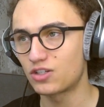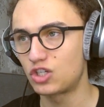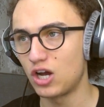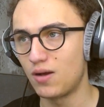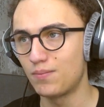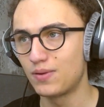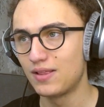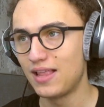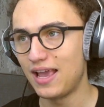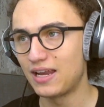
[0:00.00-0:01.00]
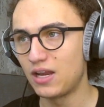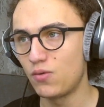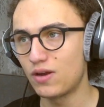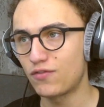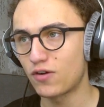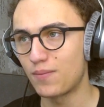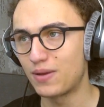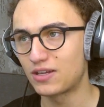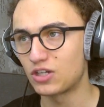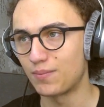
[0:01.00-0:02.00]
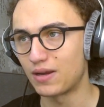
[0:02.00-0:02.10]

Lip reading: jump, and then he went for a big jump.